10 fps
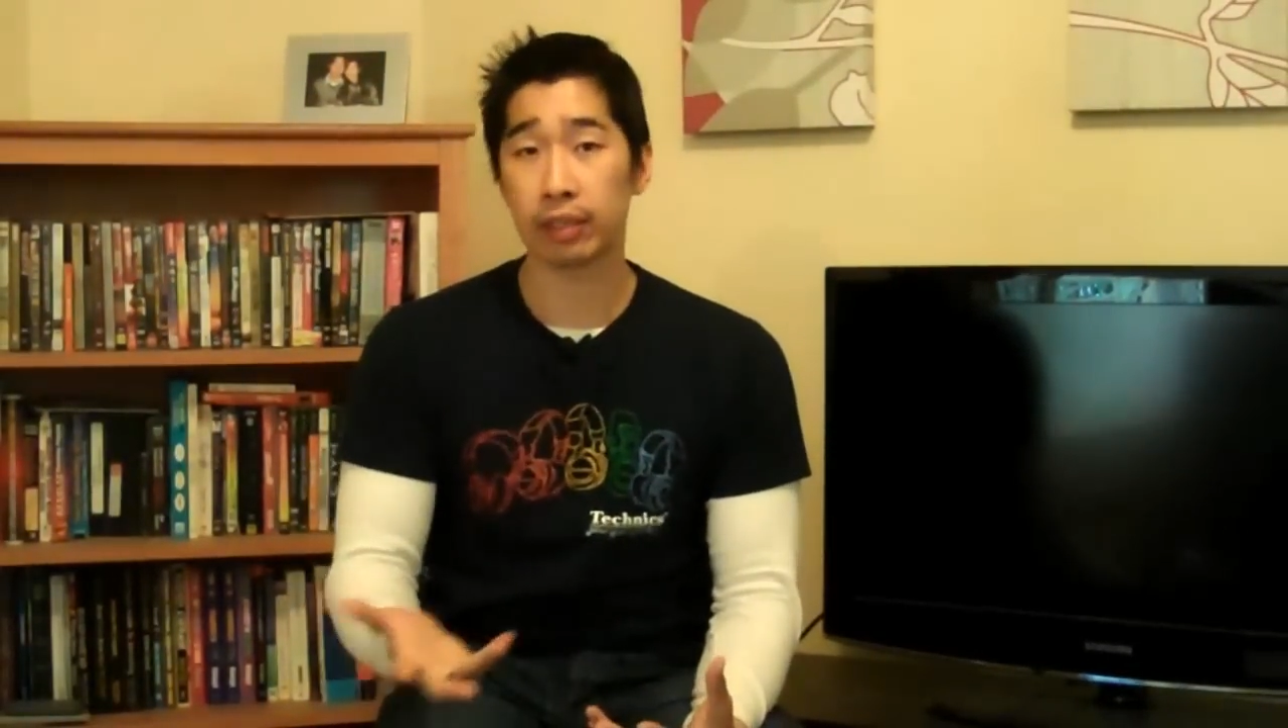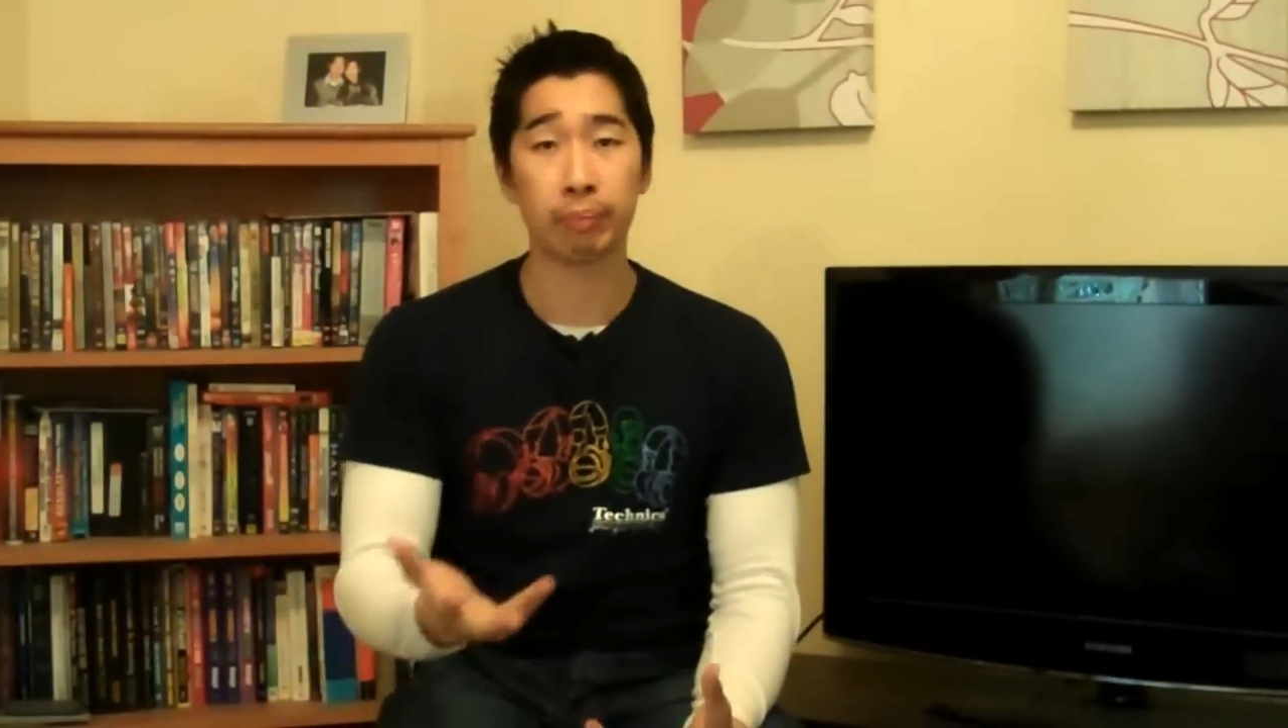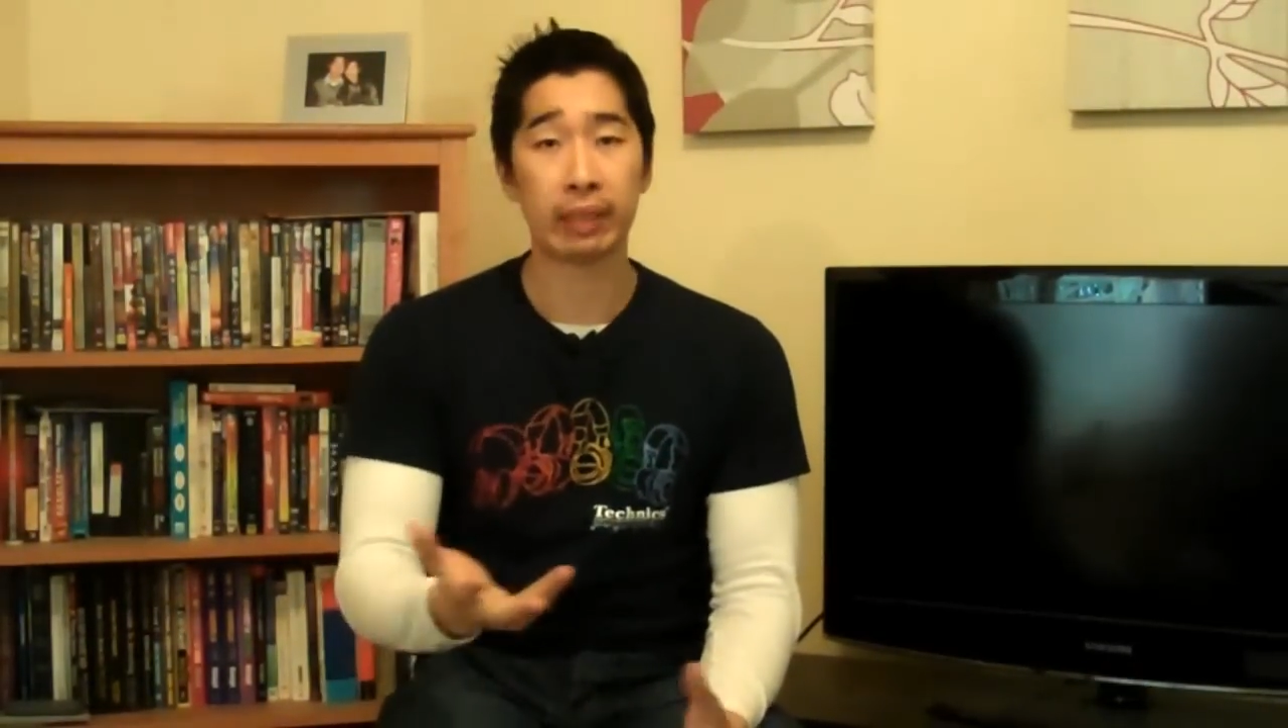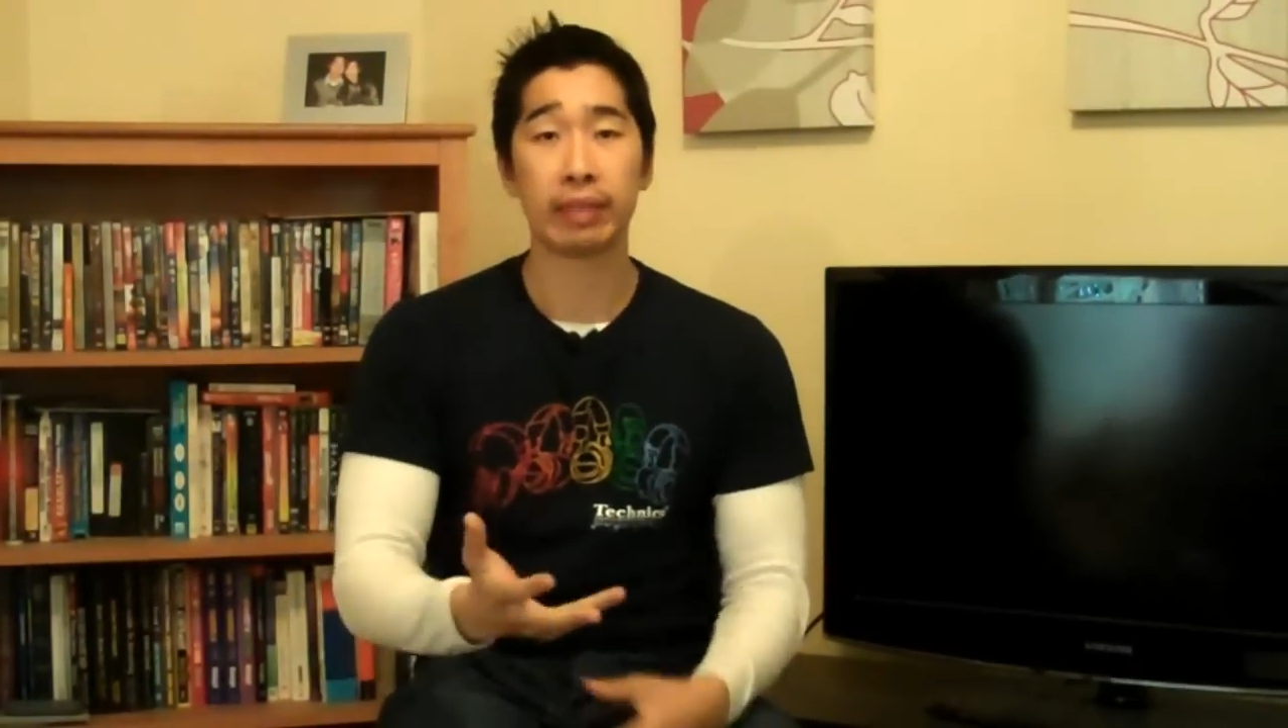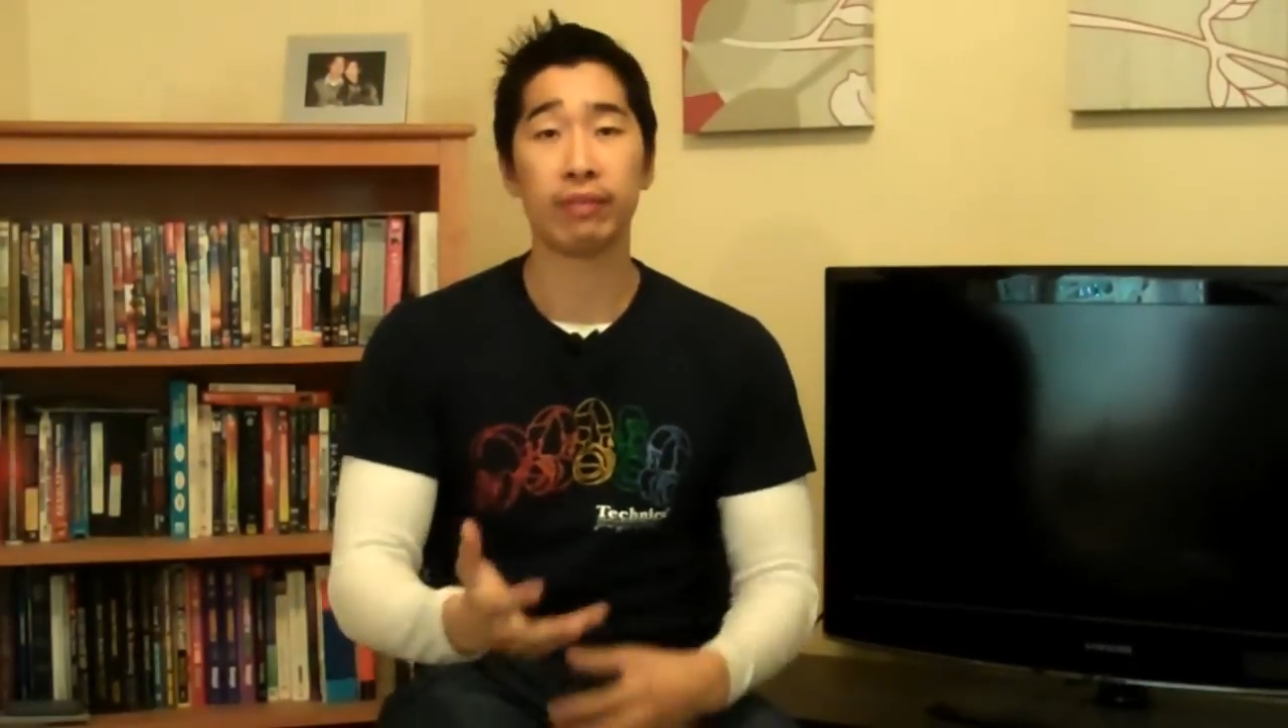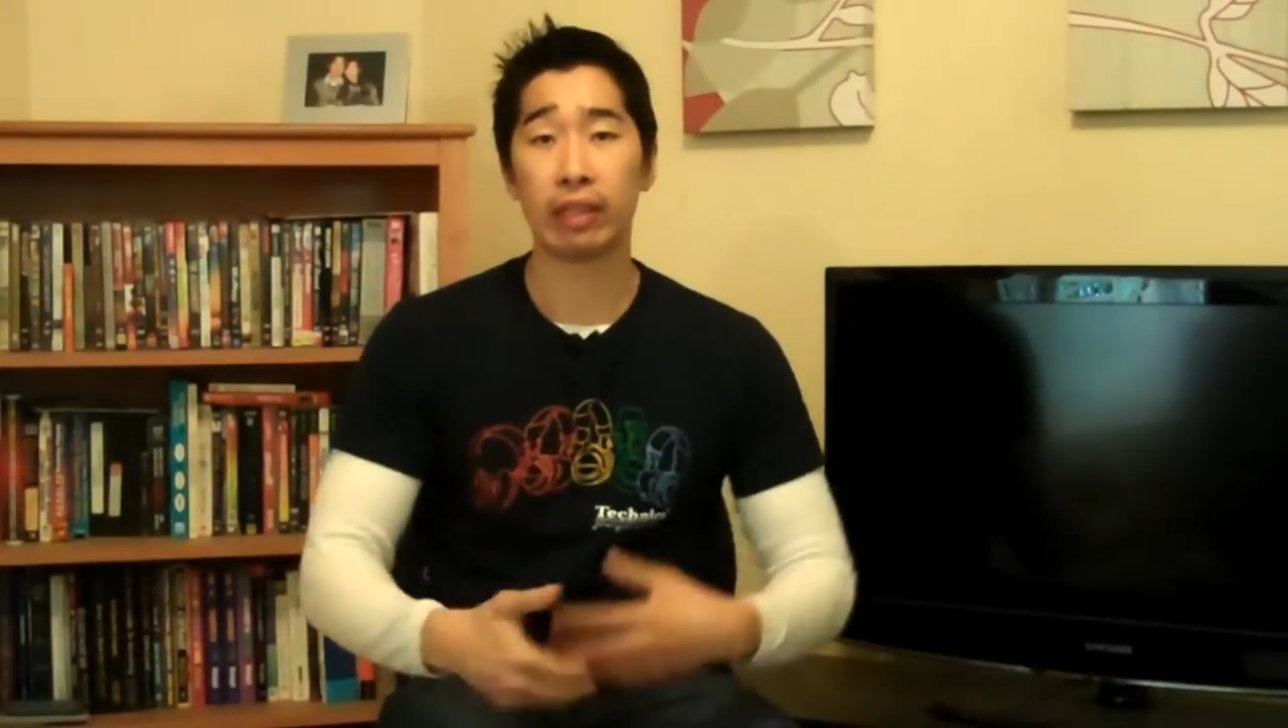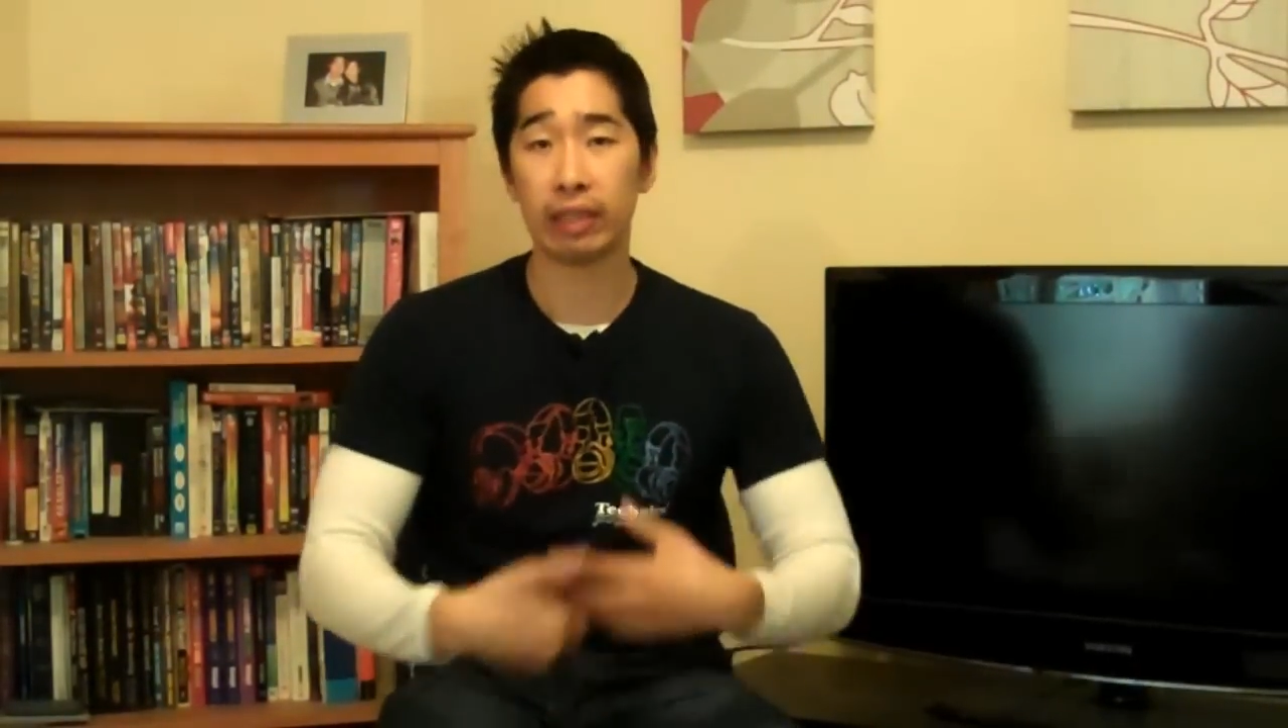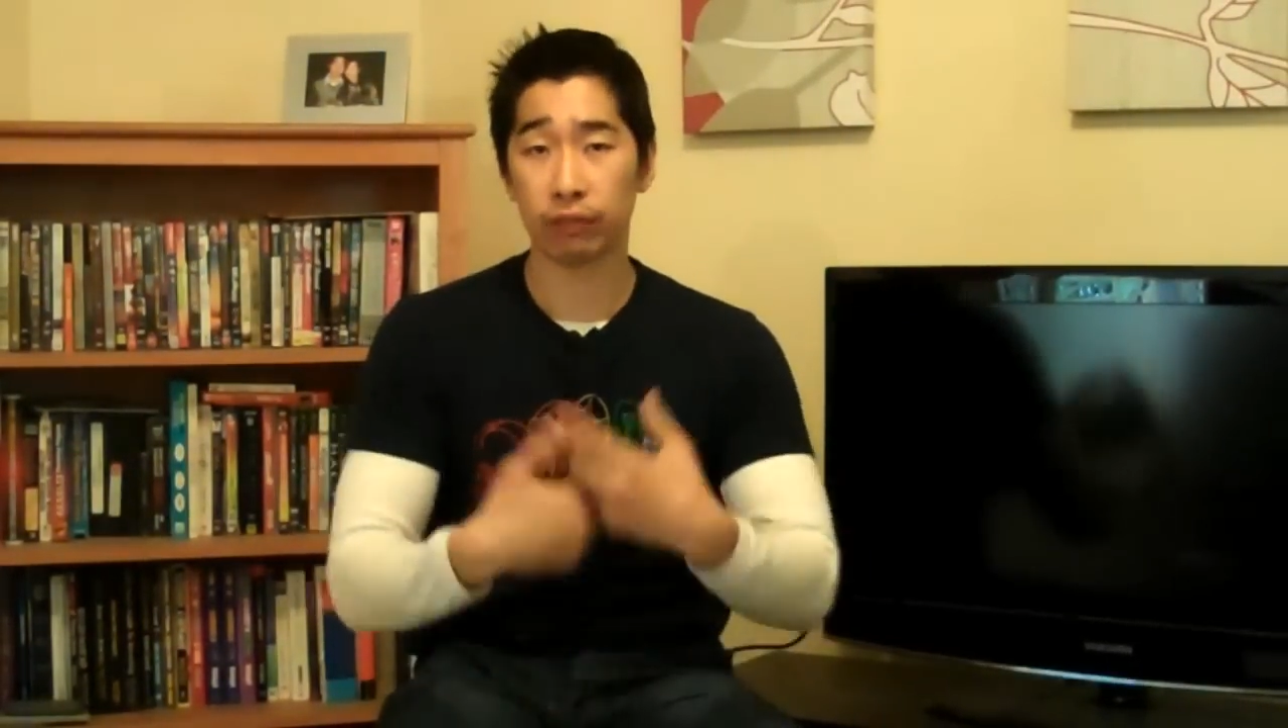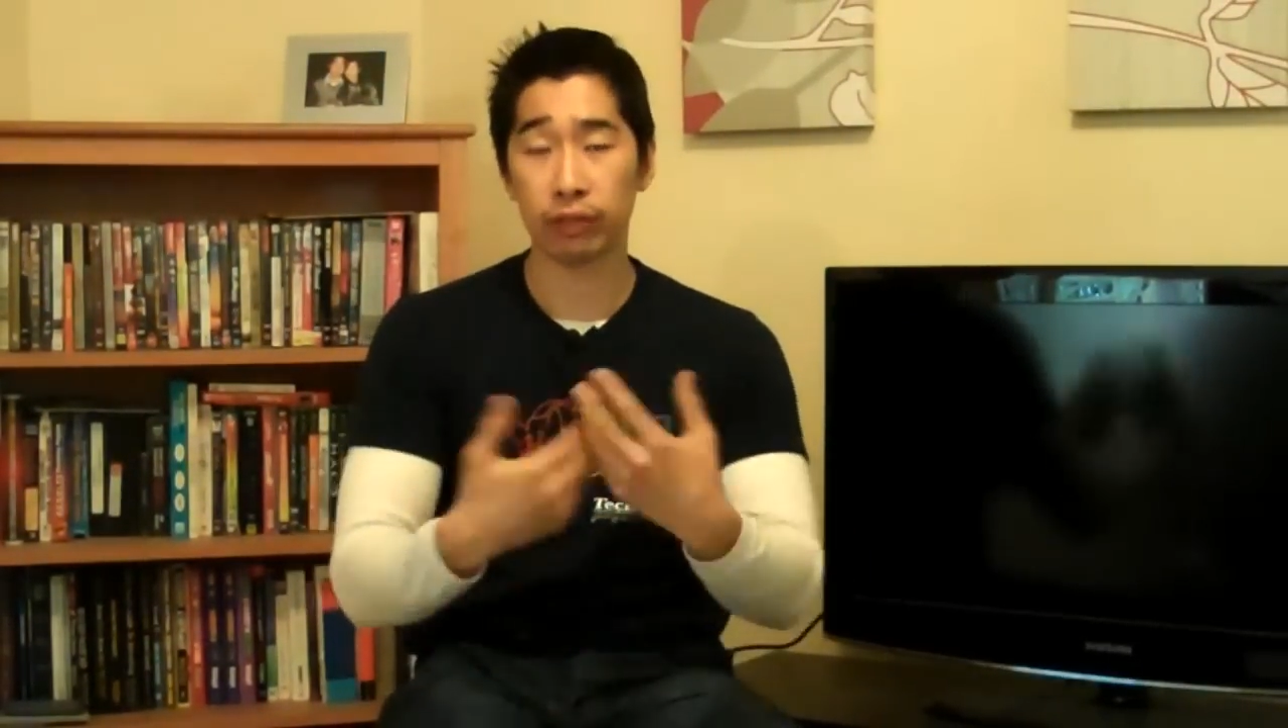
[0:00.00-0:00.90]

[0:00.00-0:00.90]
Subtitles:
specifically